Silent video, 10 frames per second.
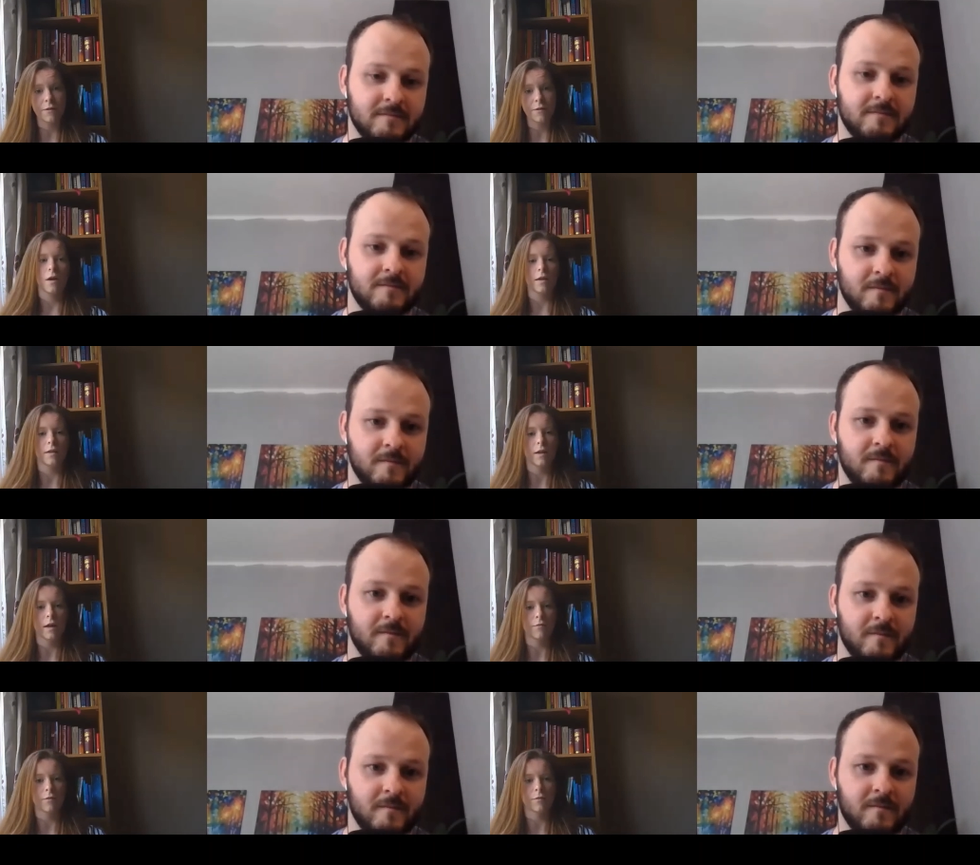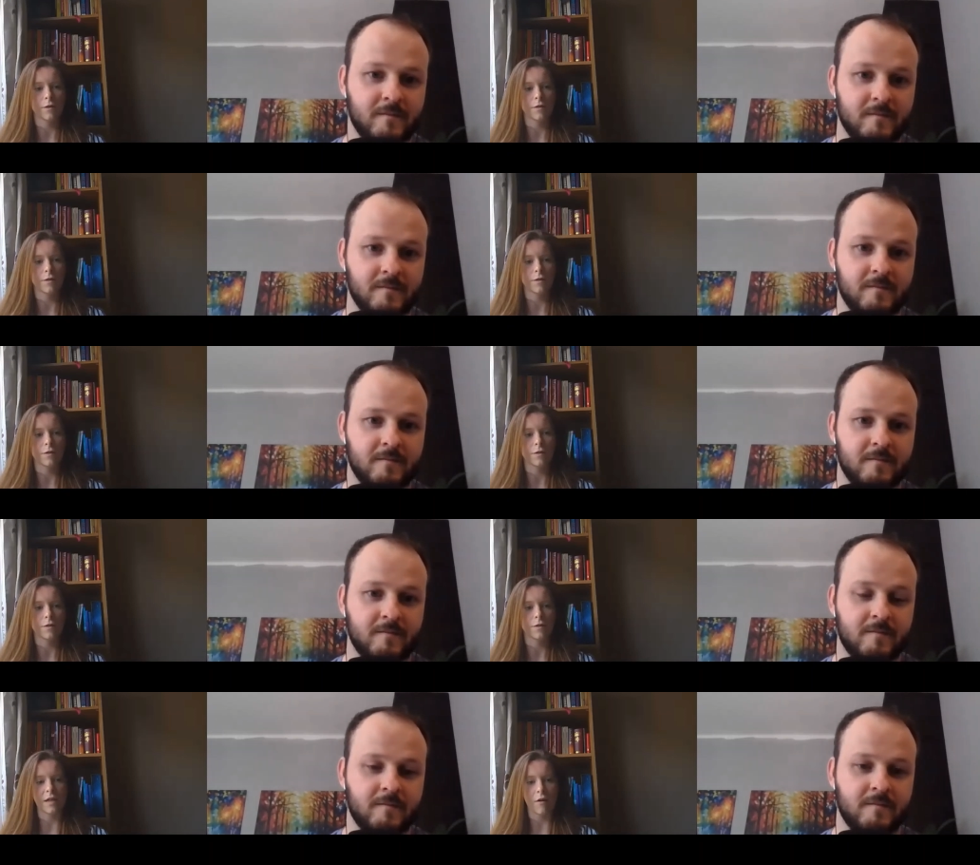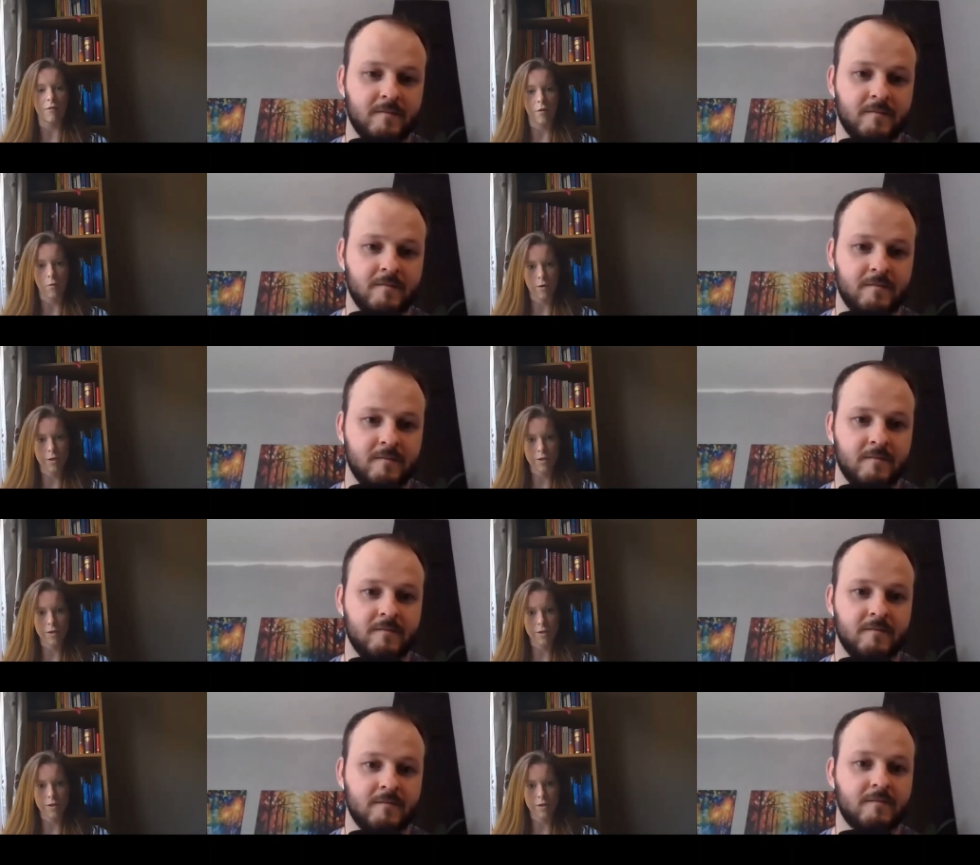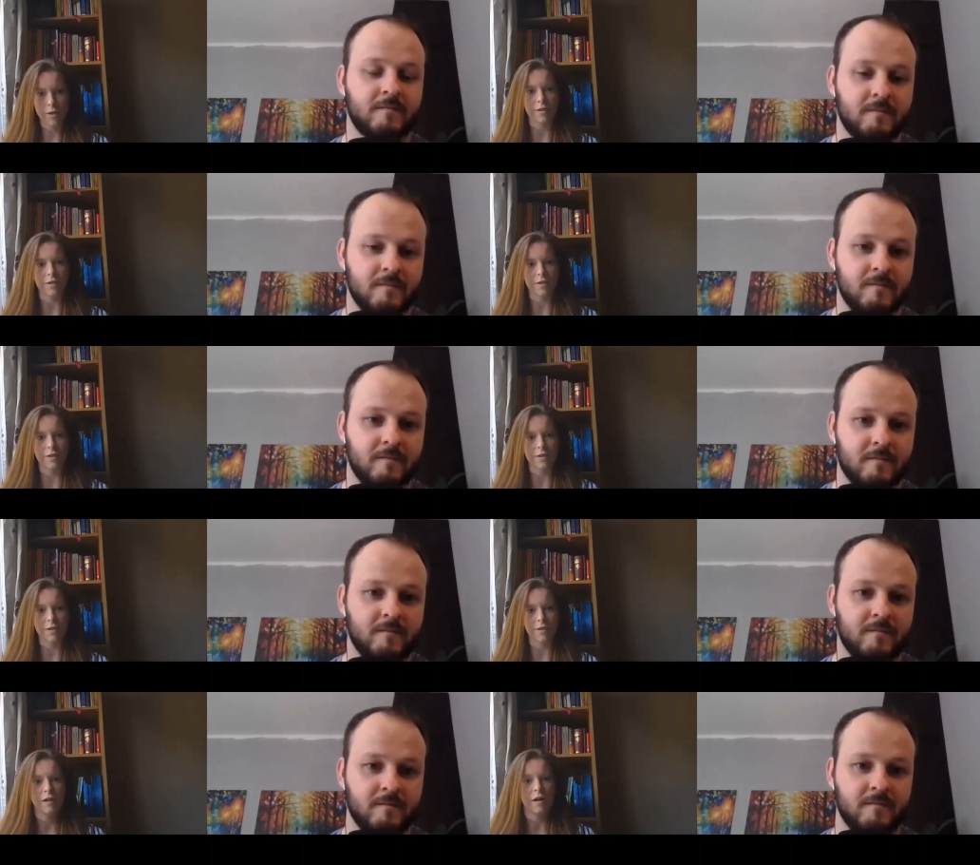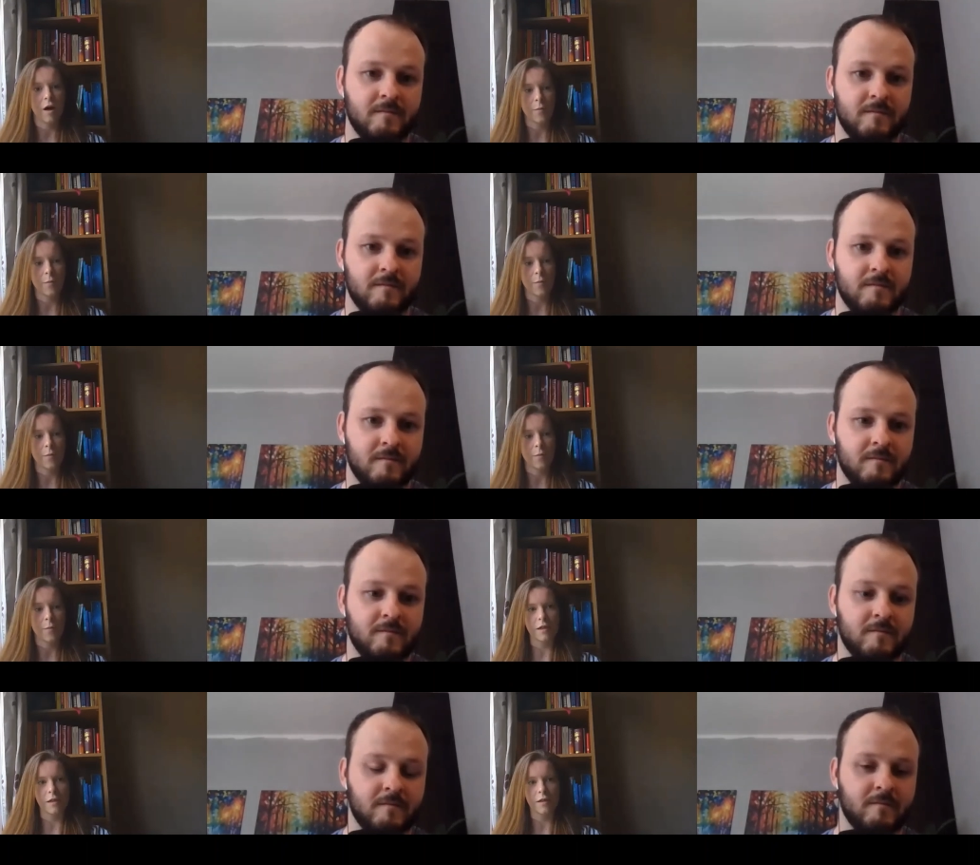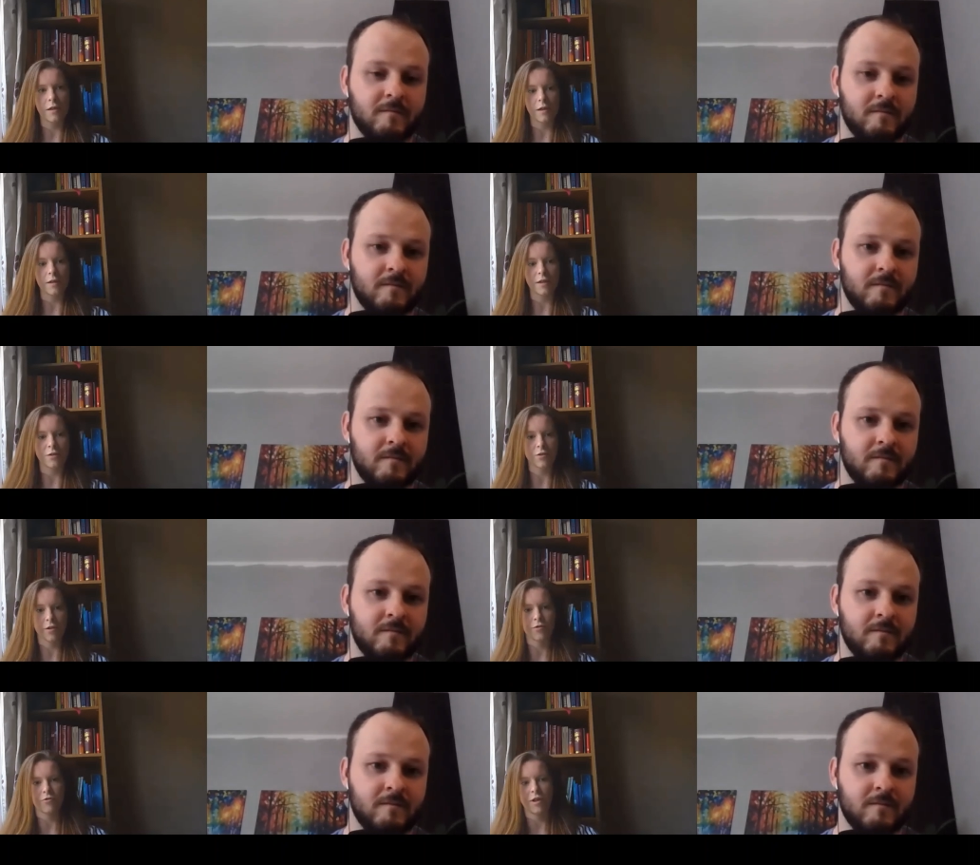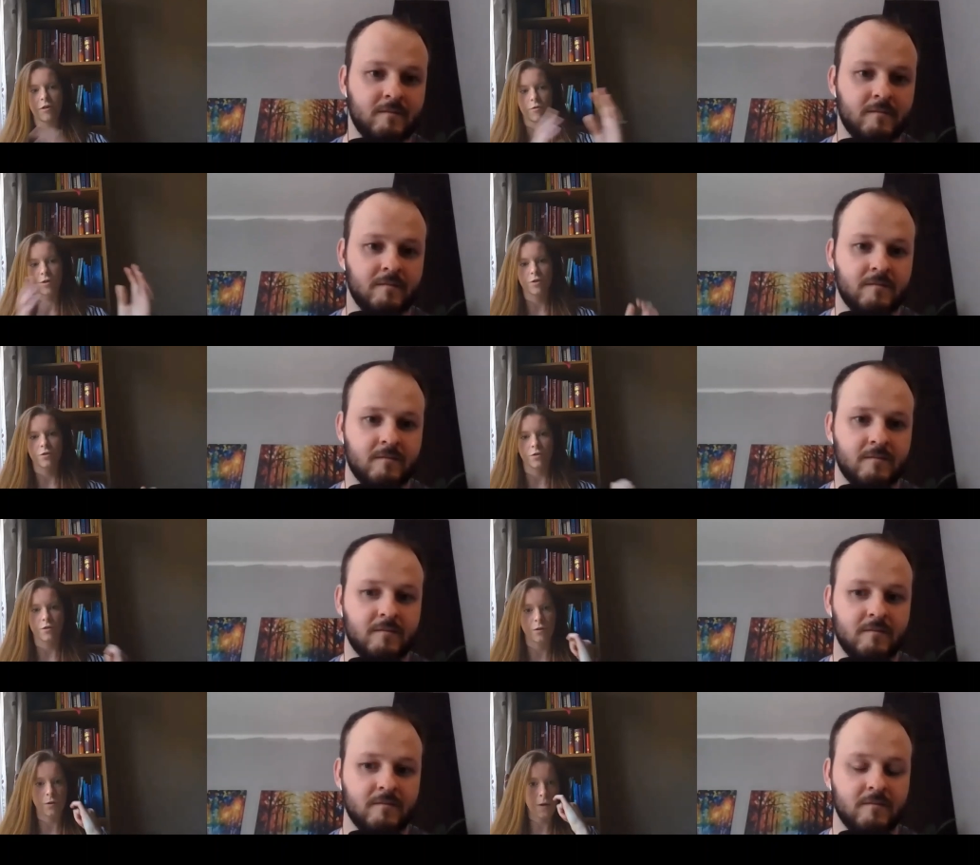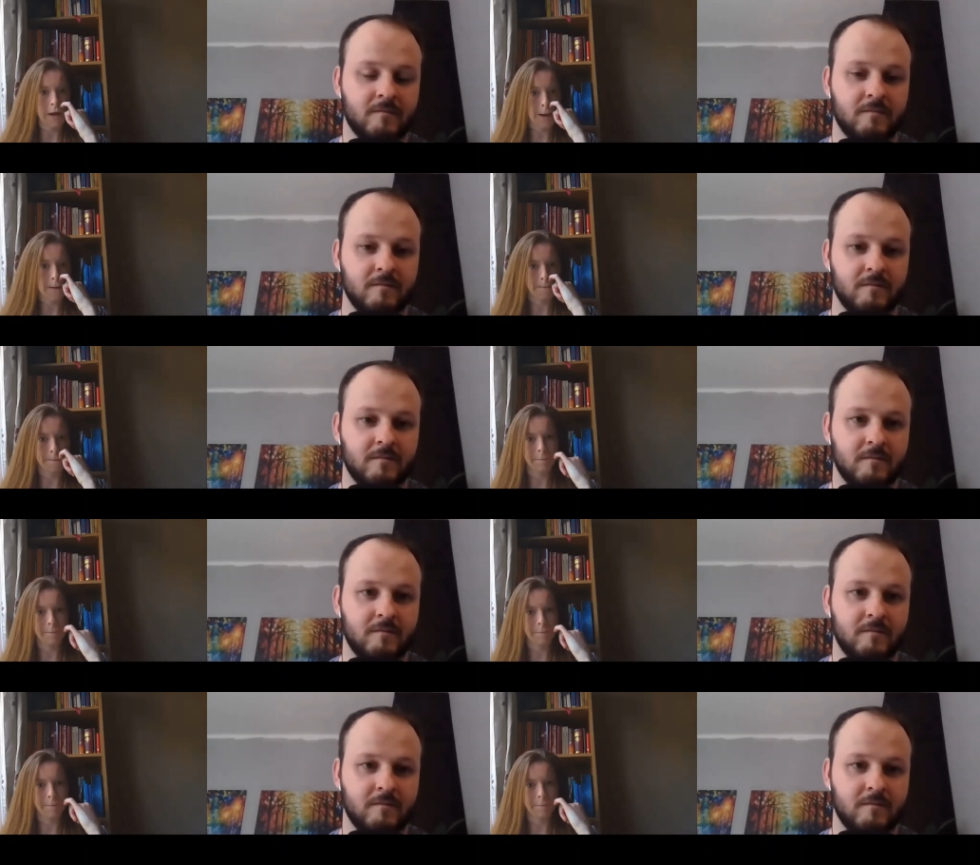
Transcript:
Speaker 1: and um, Alpha runs the Alpha course, which is a opportunity and introductory course to um,